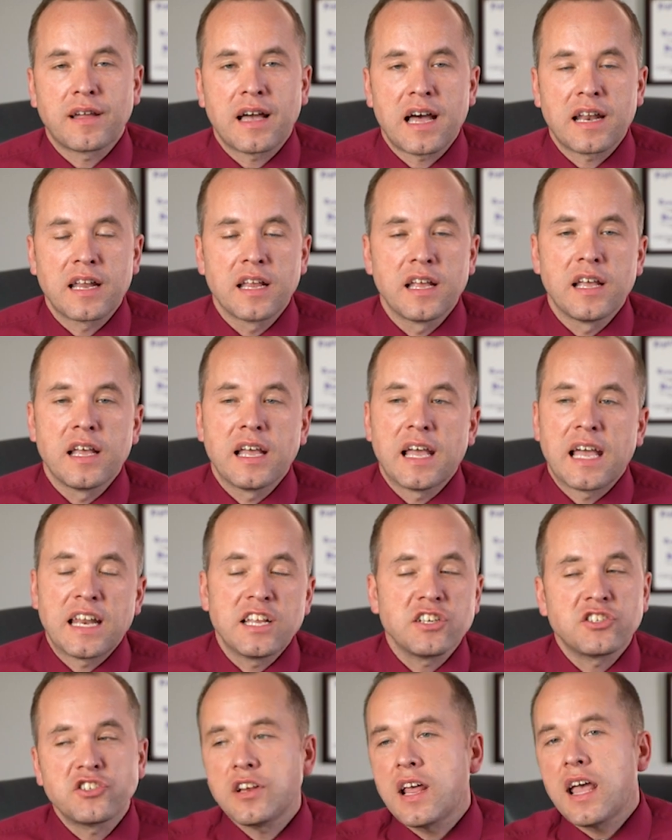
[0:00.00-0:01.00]
of God,
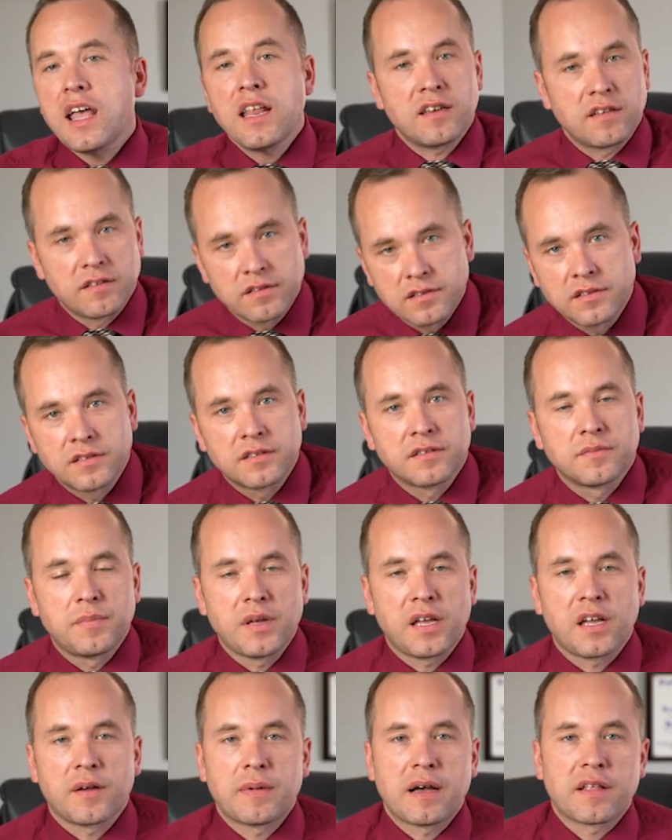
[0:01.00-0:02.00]
and it should end
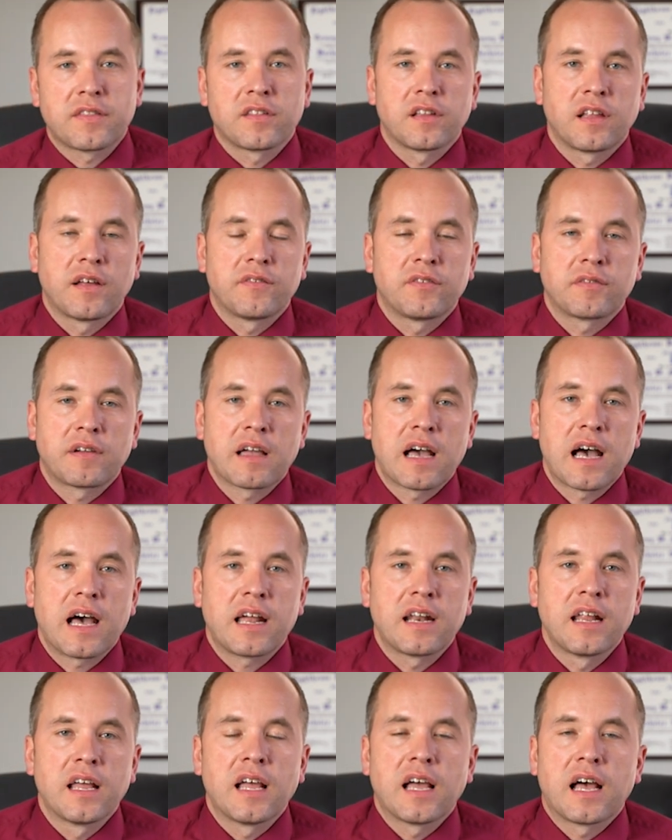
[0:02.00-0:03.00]
being about the love of
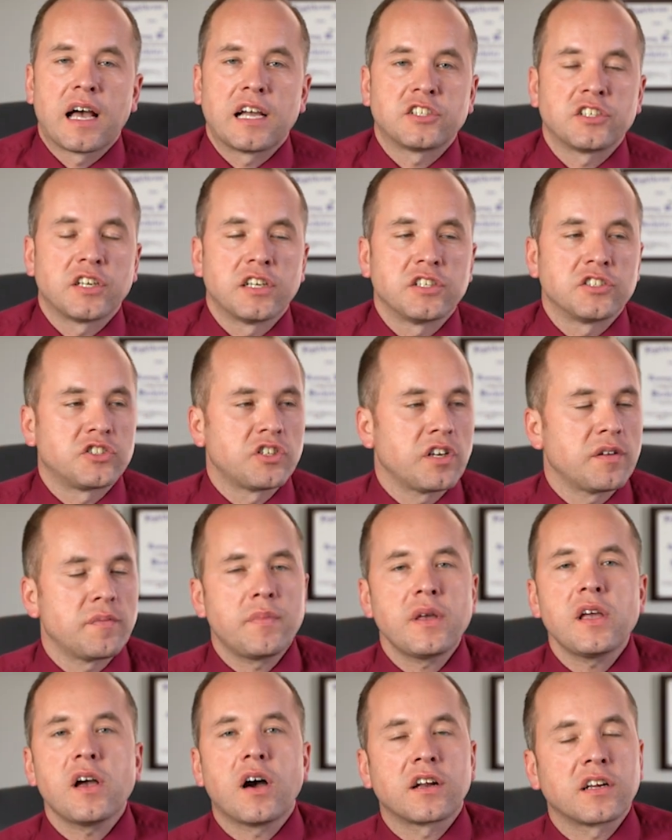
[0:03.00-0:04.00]
God. It
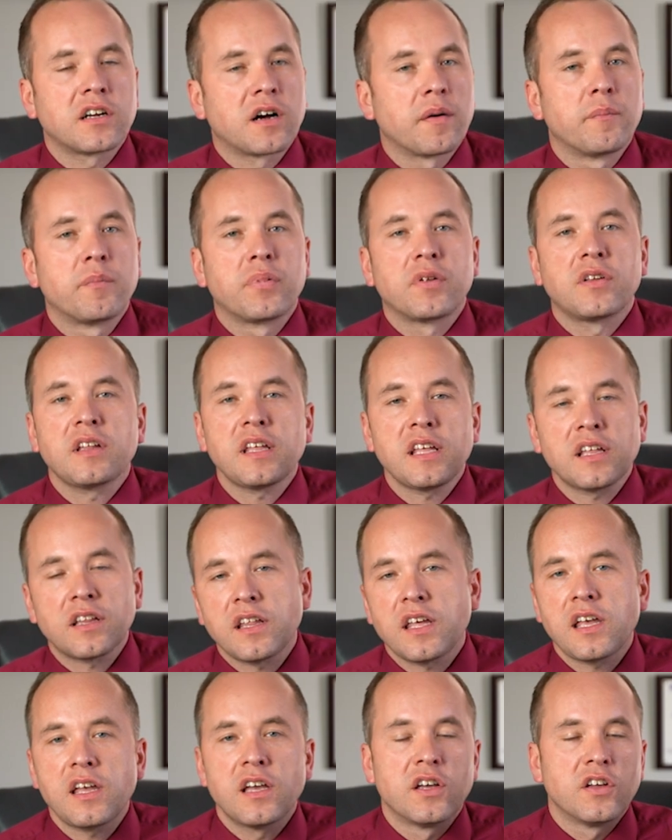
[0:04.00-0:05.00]
shouldn't be on a
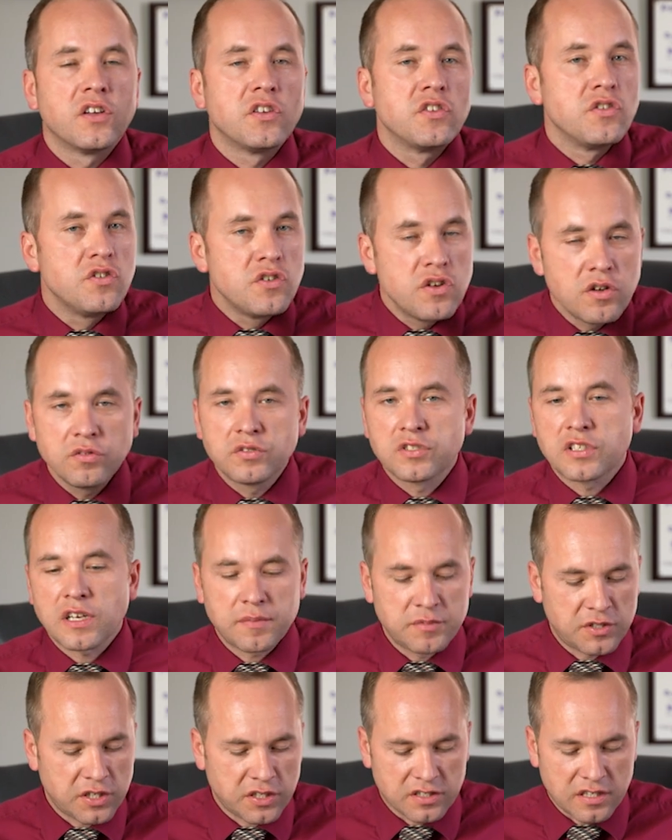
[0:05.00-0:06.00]
completely new
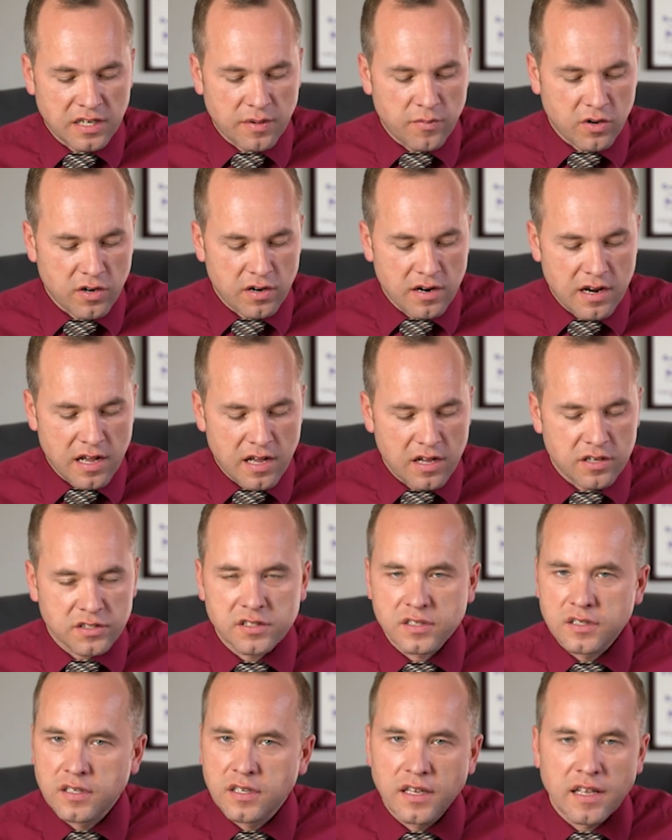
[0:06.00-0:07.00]
subject somewhere
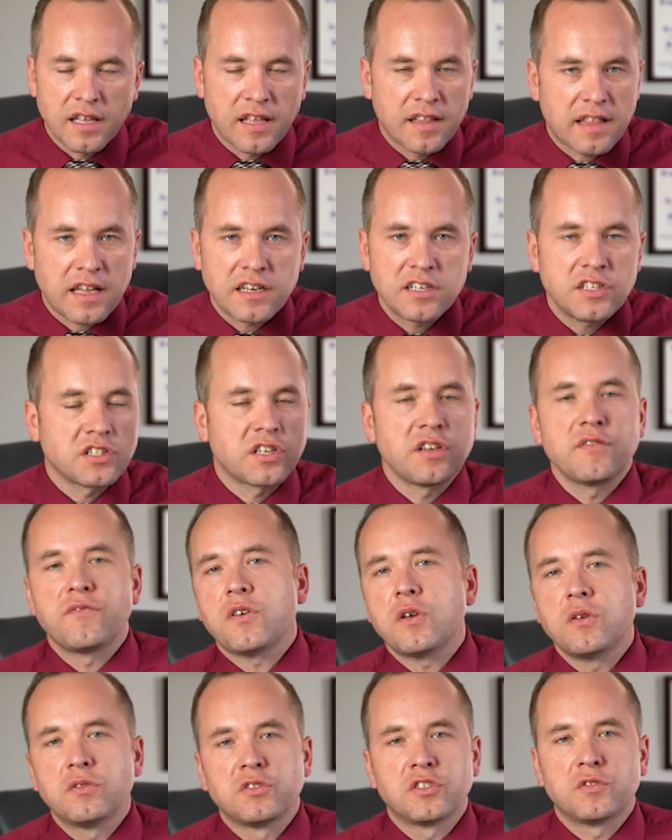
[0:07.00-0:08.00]
else. That just
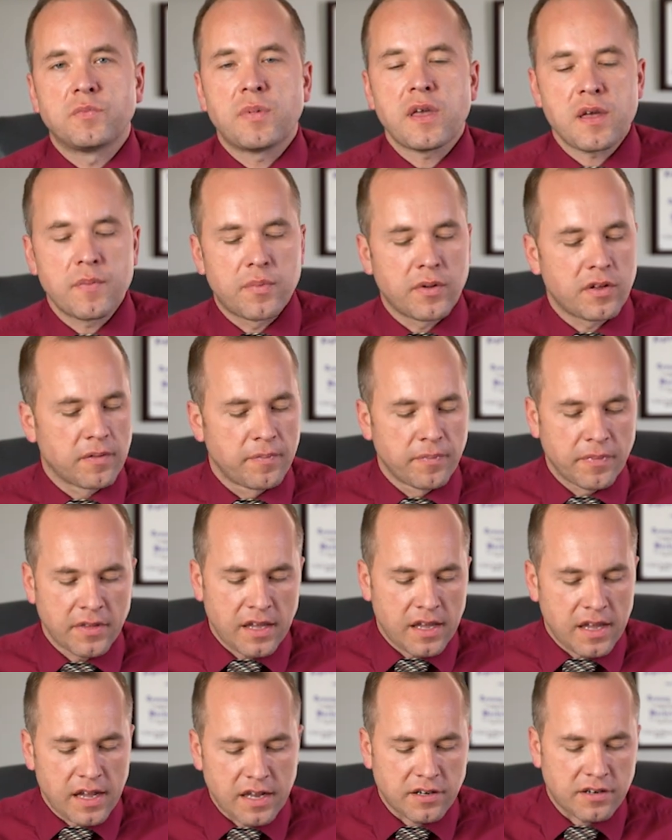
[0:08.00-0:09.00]
confuses people,
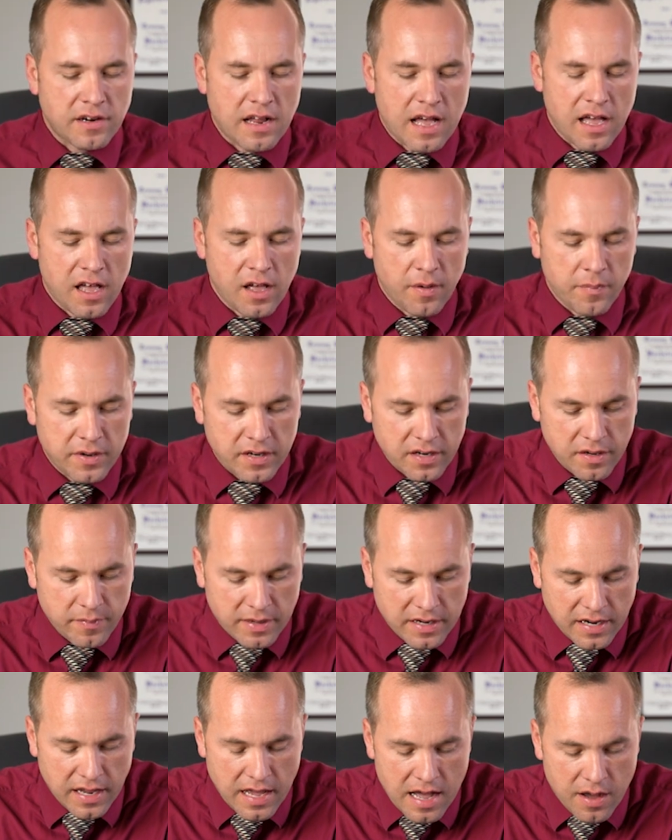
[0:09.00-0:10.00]
and you're not helping
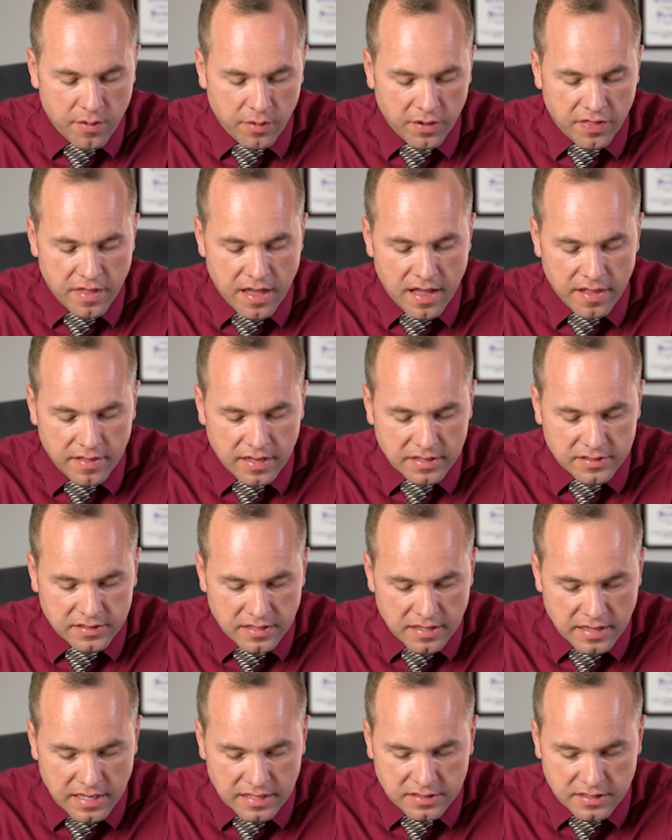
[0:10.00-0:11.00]
anybody out with that.
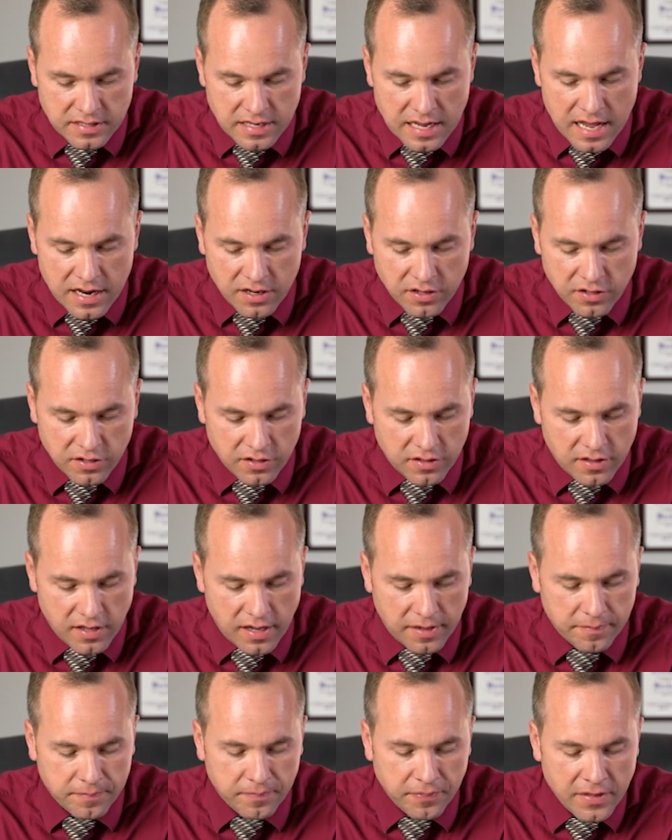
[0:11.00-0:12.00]
That's not a good
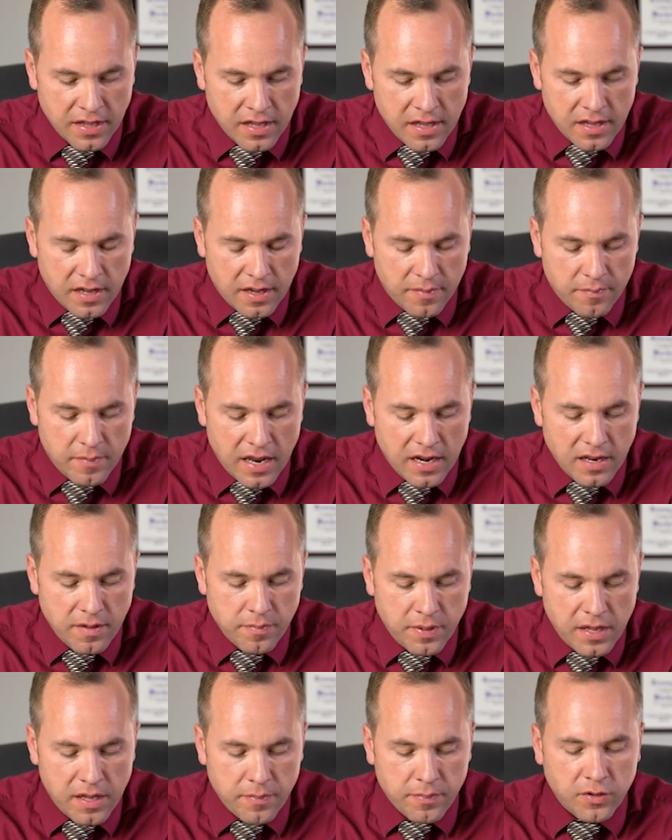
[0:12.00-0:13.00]
thing. And many
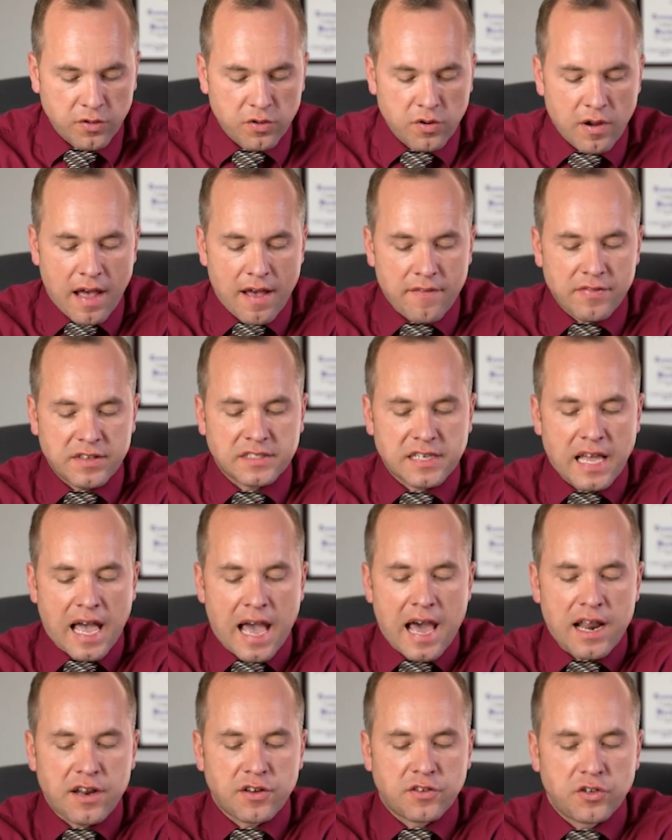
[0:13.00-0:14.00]
people who have this
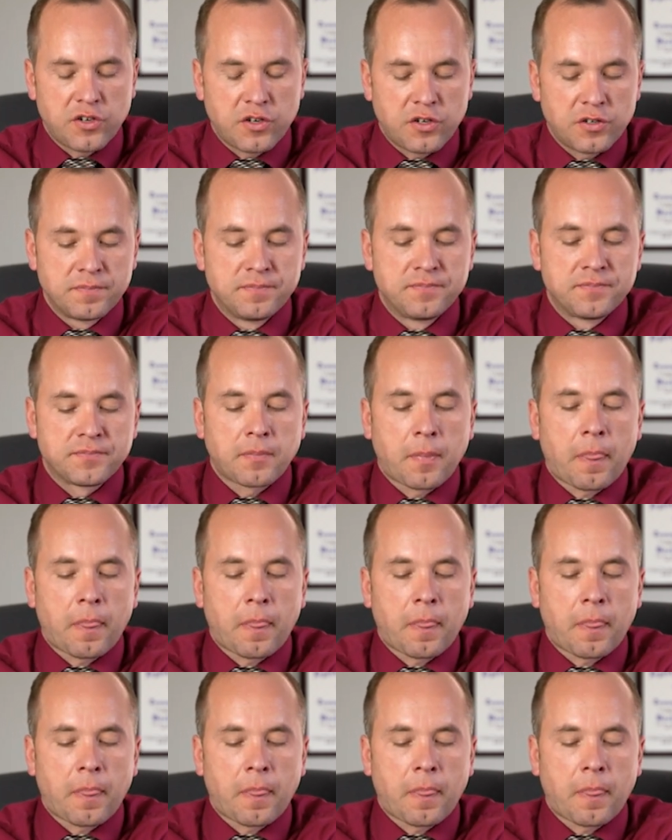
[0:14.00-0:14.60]
attitude